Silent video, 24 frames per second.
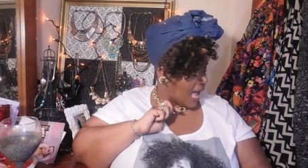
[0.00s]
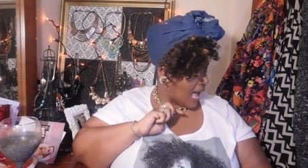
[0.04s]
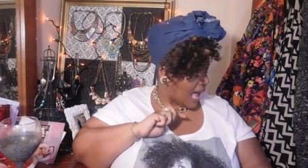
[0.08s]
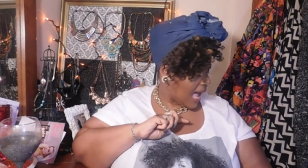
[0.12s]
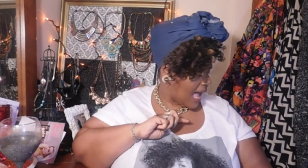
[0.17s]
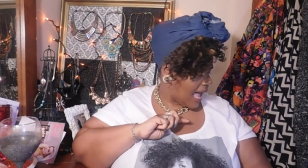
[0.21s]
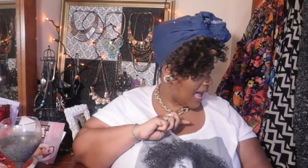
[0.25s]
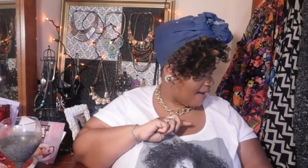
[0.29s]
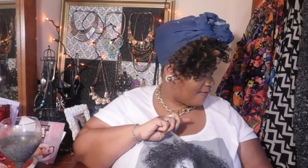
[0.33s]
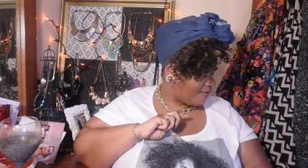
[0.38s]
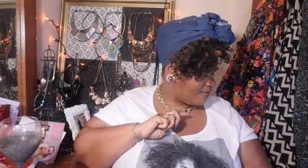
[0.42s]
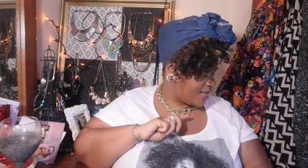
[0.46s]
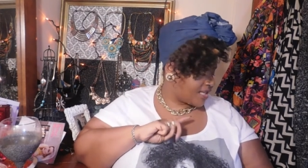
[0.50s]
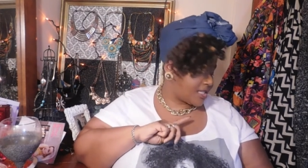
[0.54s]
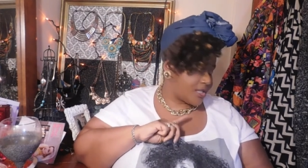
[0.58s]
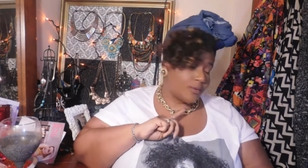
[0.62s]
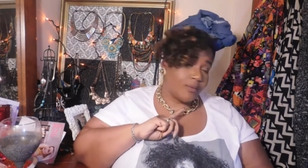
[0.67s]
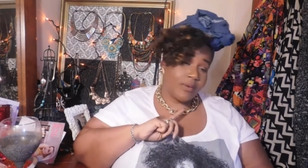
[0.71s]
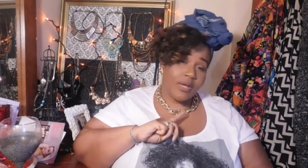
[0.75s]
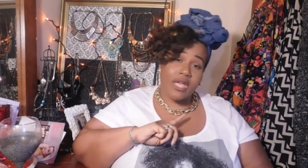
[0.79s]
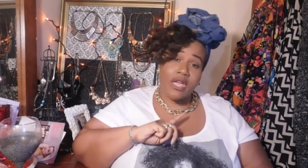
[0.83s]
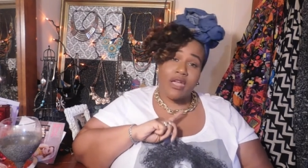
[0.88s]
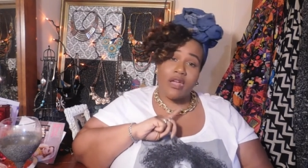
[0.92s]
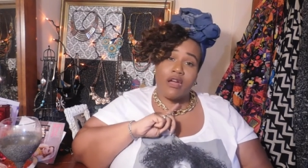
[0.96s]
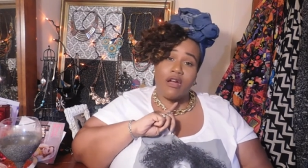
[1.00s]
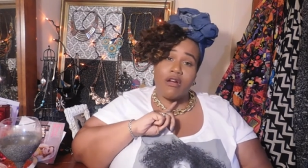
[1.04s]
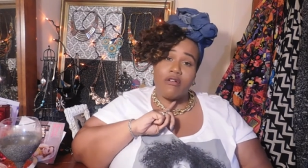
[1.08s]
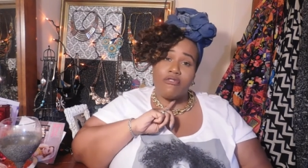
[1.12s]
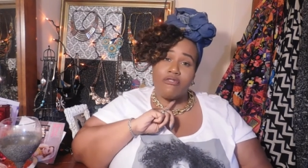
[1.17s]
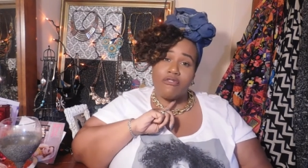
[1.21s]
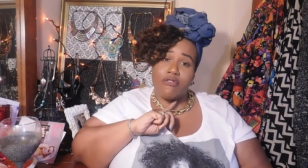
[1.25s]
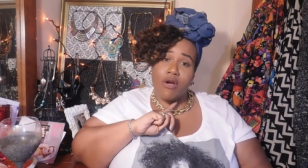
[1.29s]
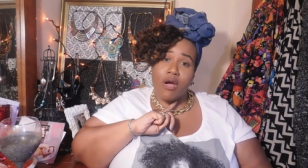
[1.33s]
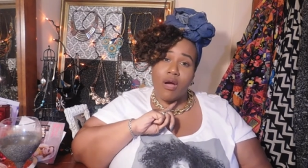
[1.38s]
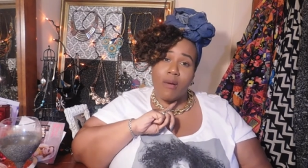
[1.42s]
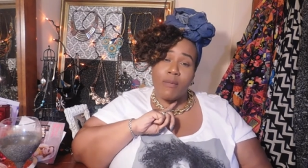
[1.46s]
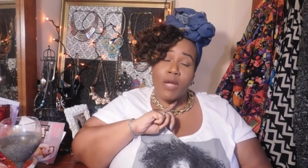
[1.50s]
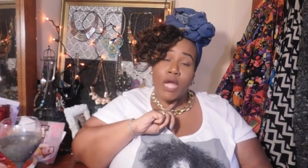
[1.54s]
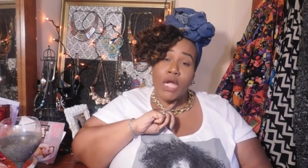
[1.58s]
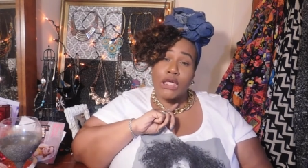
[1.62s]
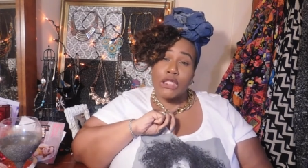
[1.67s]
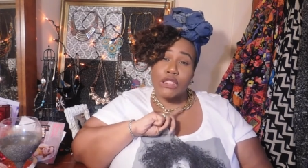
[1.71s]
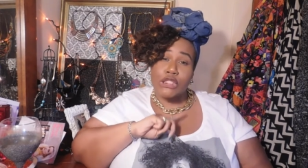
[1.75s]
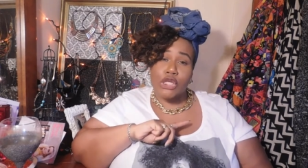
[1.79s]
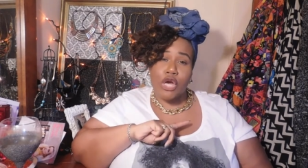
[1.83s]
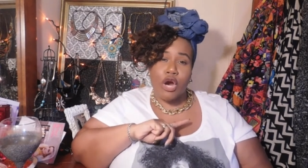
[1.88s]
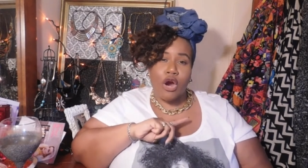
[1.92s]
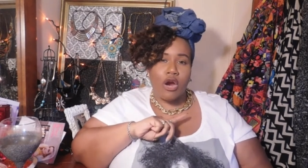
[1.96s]
I have this one here from
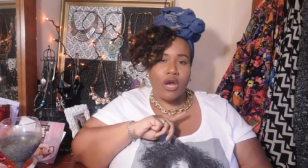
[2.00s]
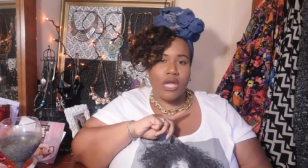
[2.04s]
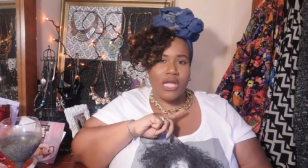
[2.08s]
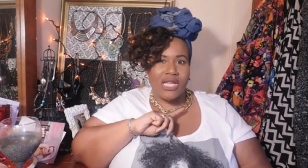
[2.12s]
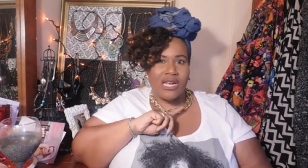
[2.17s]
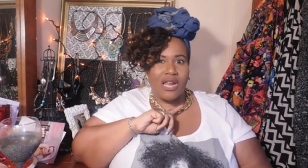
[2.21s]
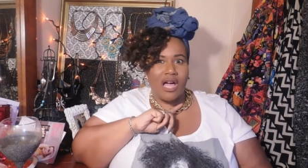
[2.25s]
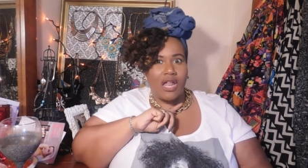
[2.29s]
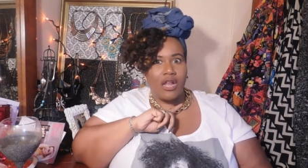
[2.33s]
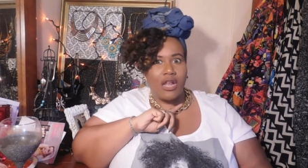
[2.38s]
Target. I